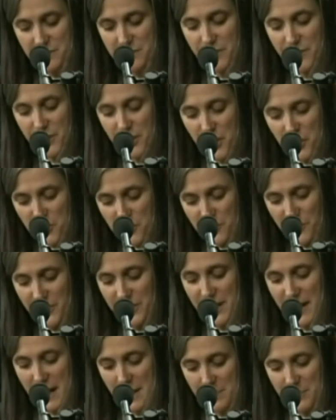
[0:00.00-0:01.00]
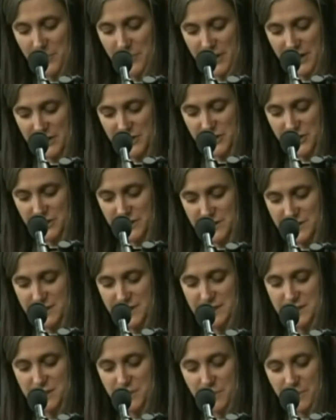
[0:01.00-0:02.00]
for covert operations
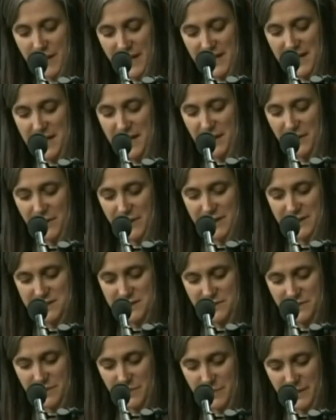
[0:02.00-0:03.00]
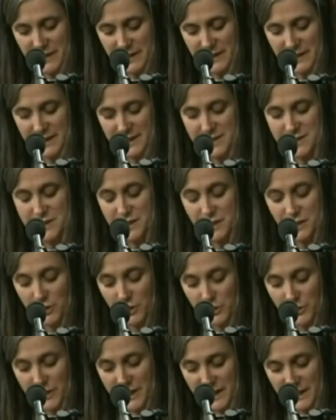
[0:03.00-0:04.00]
into many areas of the Middle East,
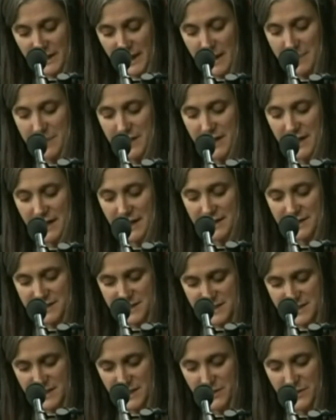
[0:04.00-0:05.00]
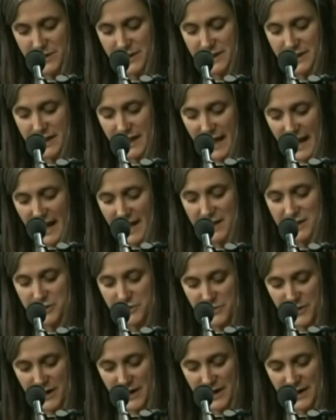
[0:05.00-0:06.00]
including Lebanon, Syria, and
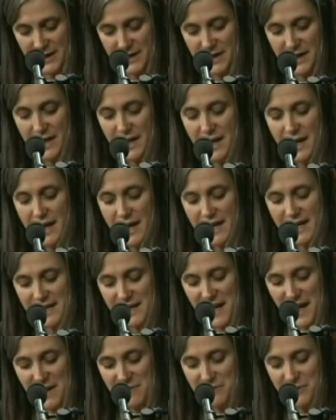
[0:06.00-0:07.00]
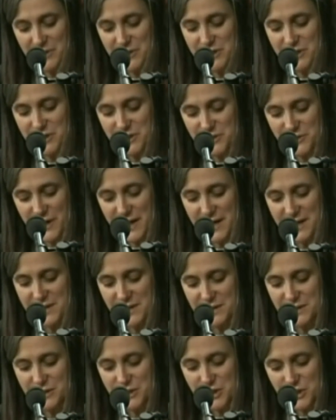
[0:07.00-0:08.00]
Iran, in an effort to
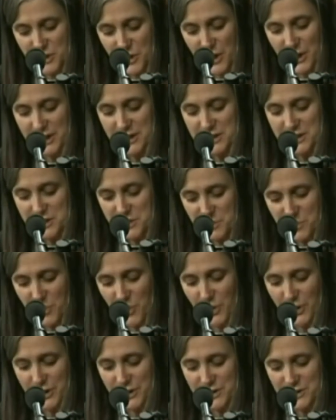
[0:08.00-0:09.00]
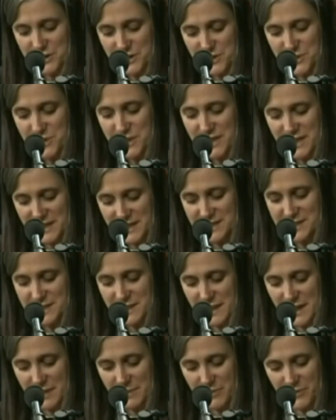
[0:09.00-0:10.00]
strengthen Saudi-supported Sunni
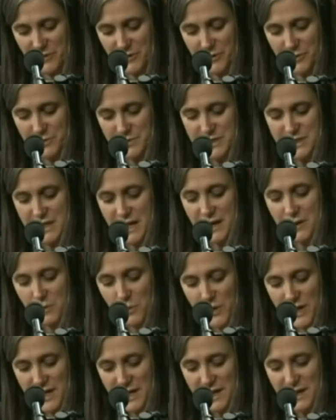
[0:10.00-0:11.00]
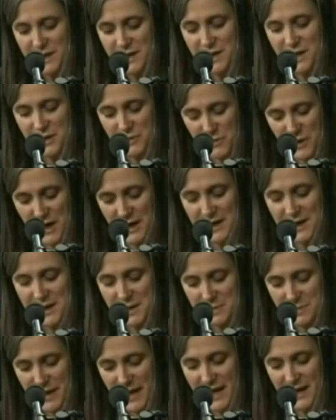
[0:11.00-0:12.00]
Islam groups and weaken
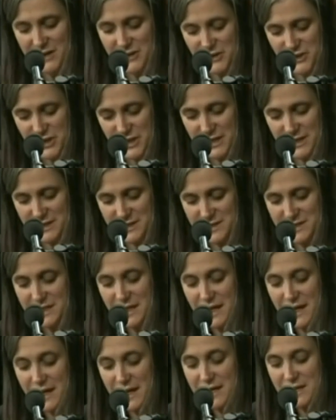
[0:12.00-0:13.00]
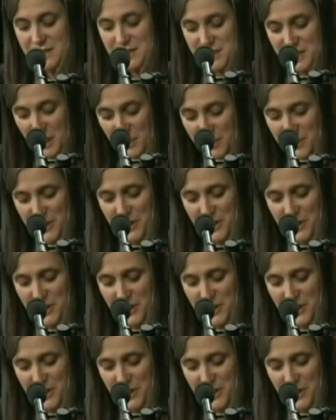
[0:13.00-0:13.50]
Iranian-backed Shias. Some of the